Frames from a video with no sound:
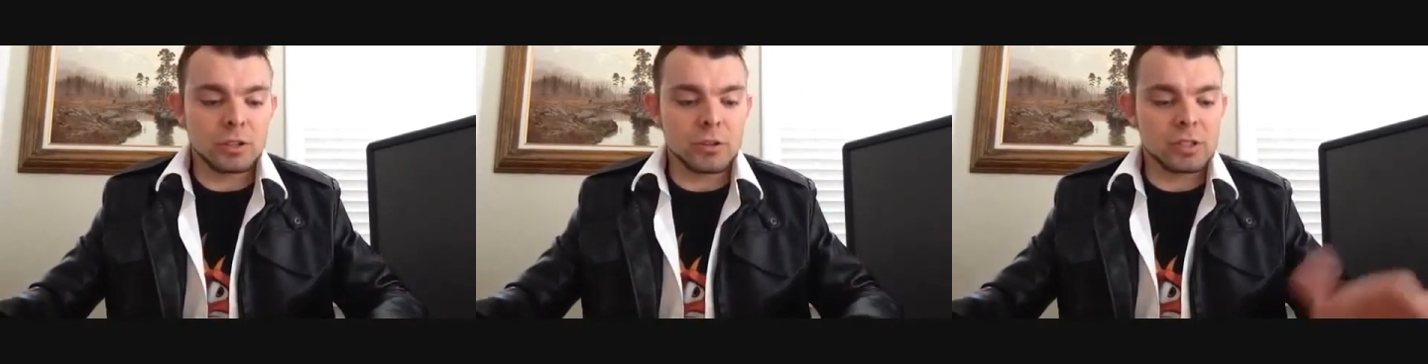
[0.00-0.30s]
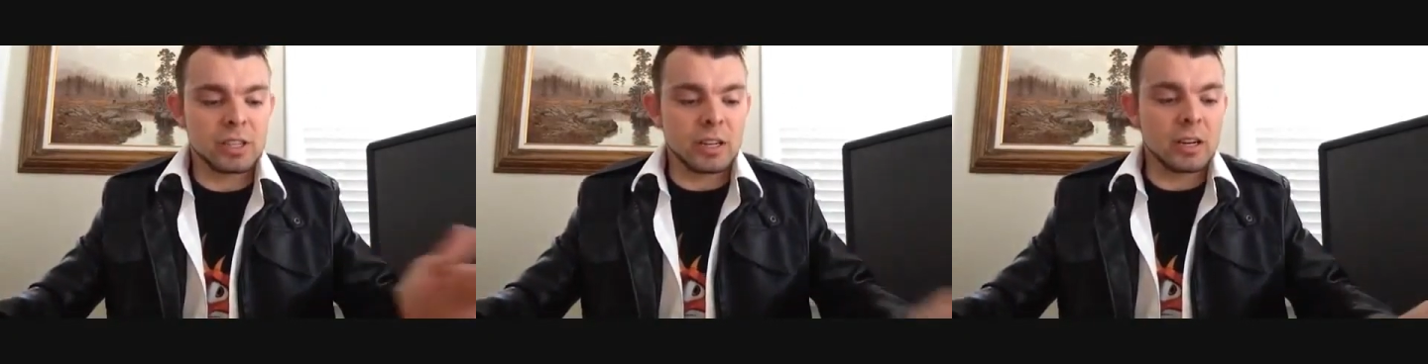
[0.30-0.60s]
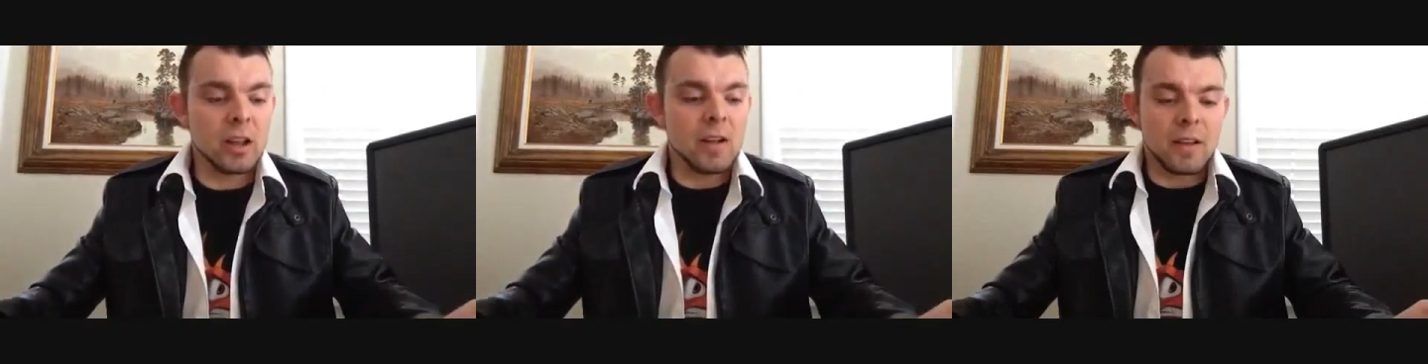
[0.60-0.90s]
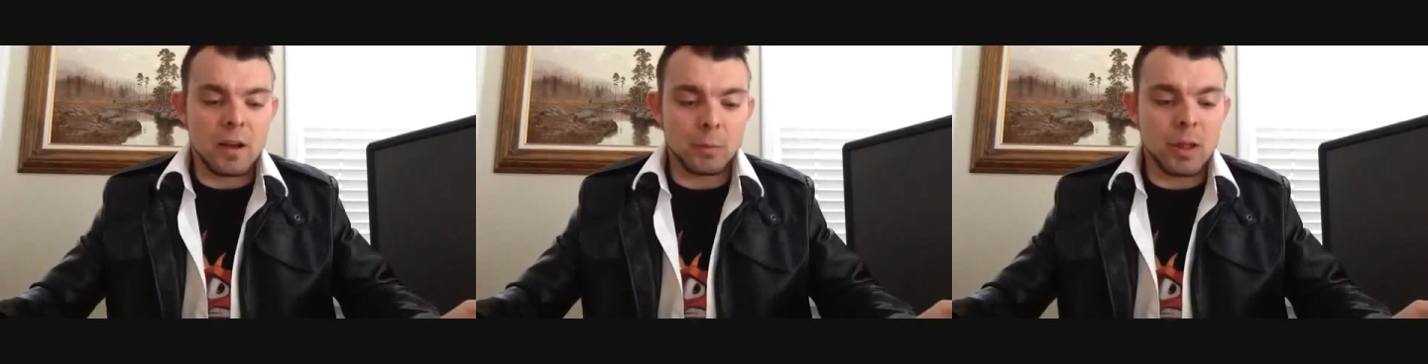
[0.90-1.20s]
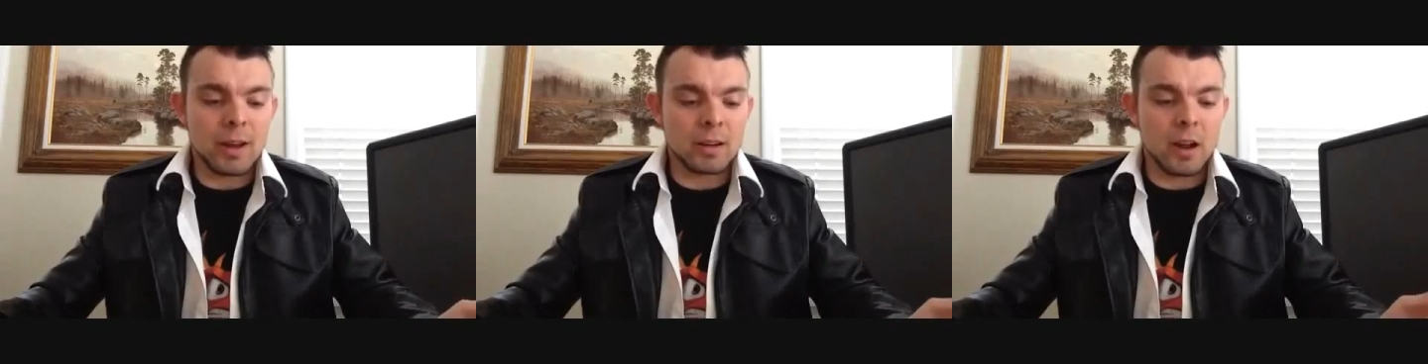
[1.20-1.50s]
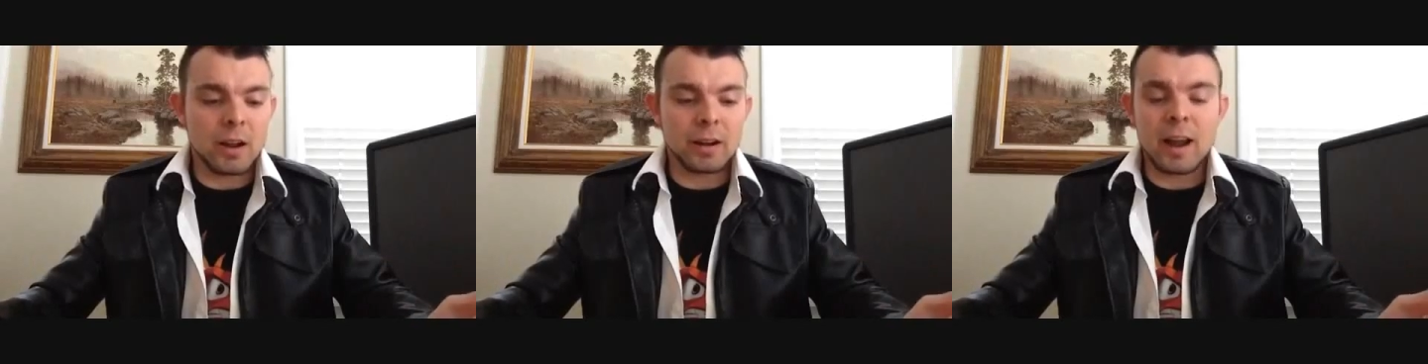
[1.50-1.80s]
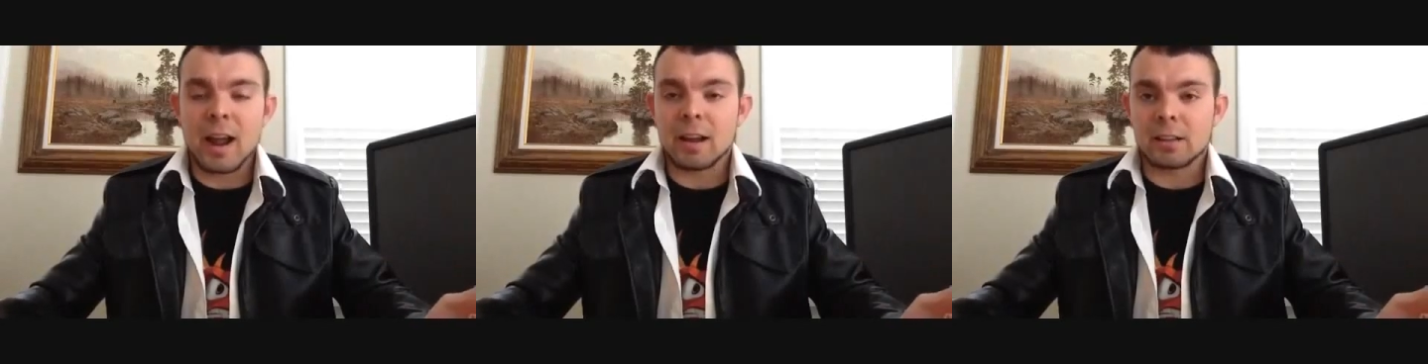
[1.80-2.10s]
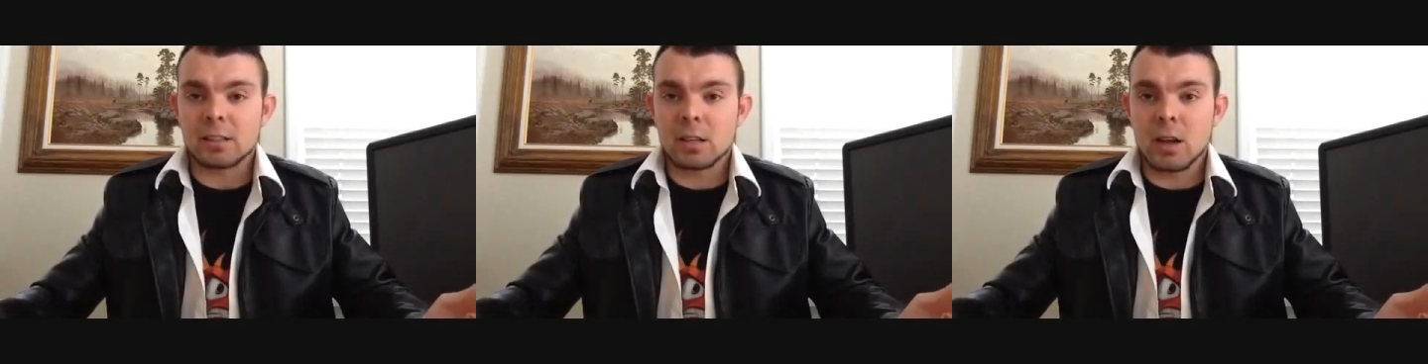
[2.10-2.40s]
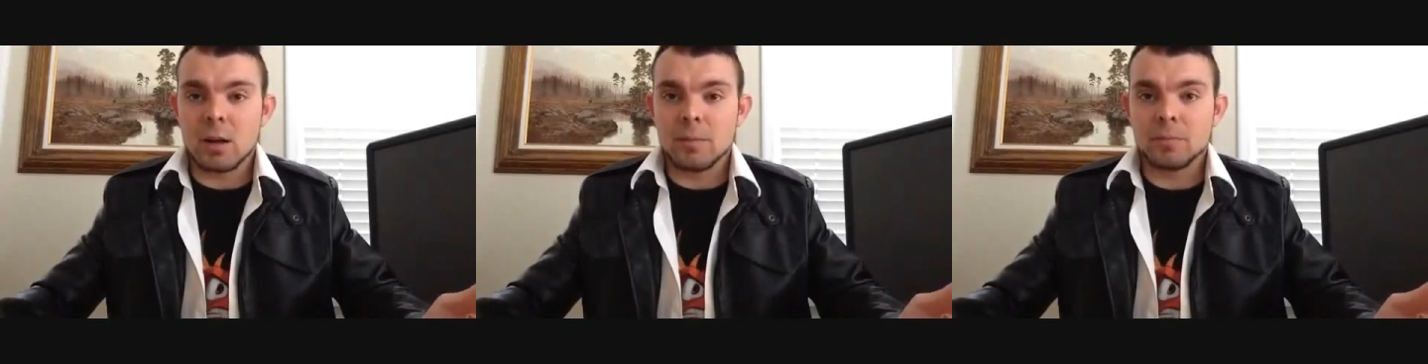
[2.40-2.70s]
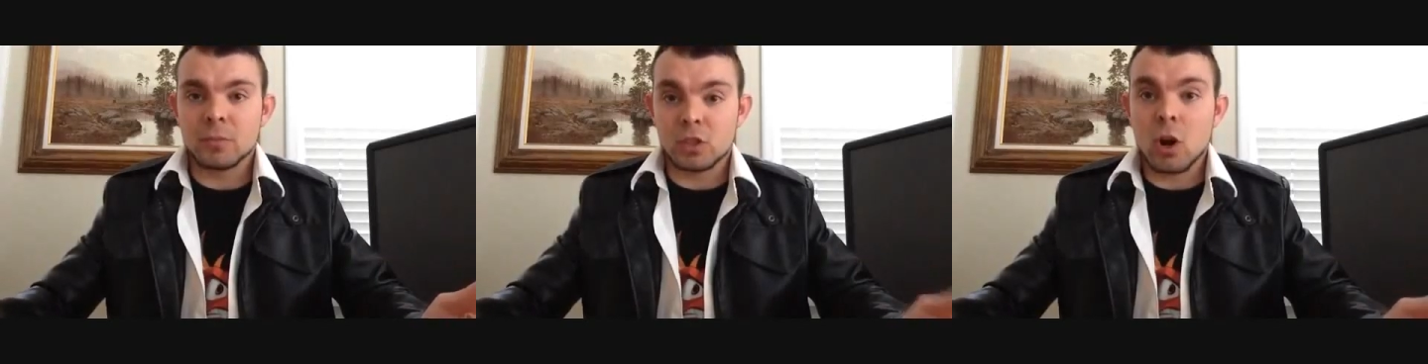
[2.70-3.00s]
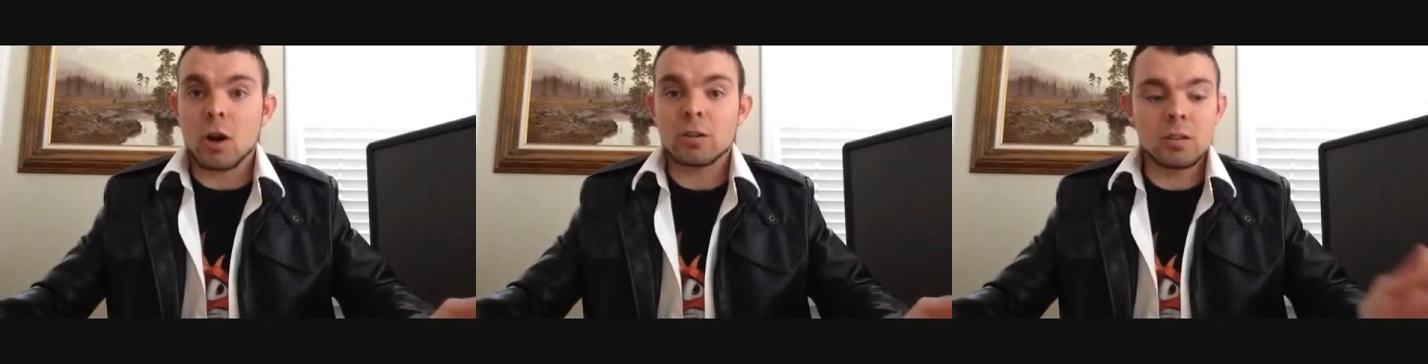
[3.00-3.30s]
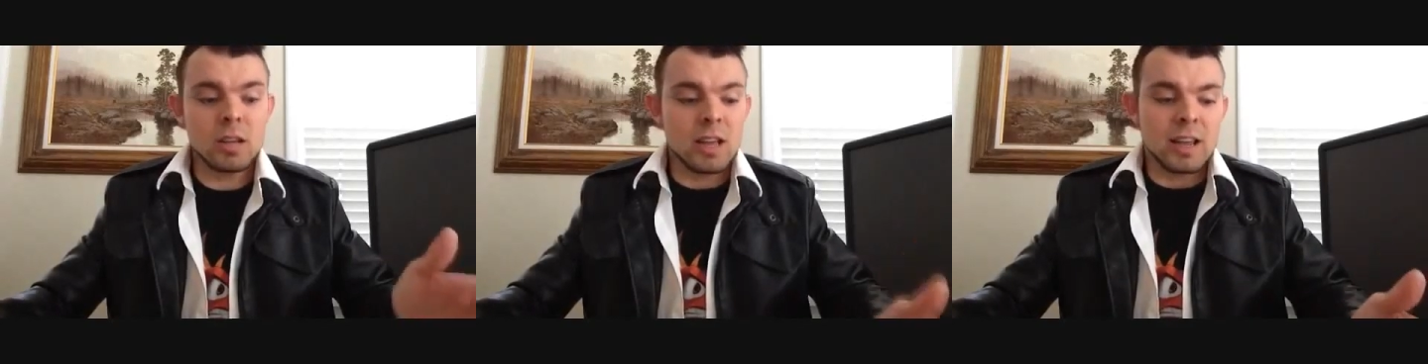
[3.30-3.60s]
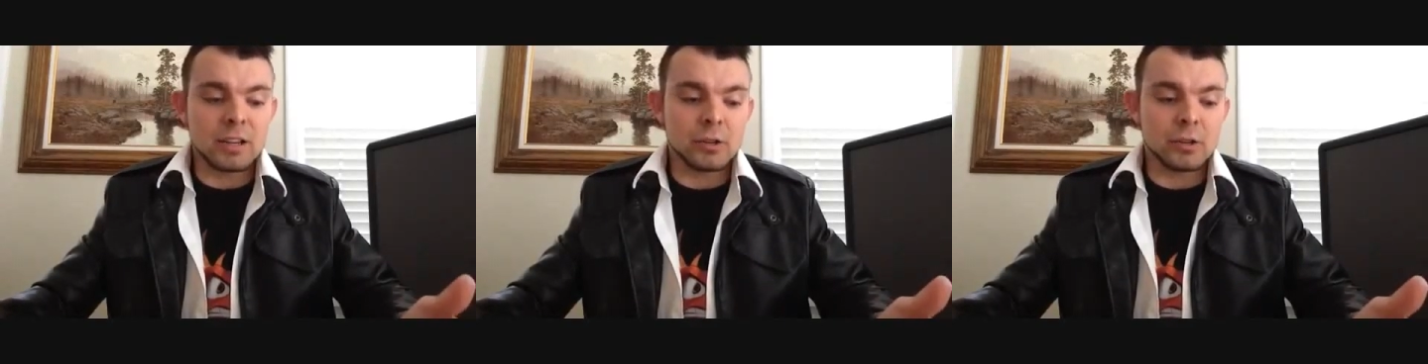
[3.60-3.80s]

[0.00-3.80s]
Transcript: So you see a black guy as um, John,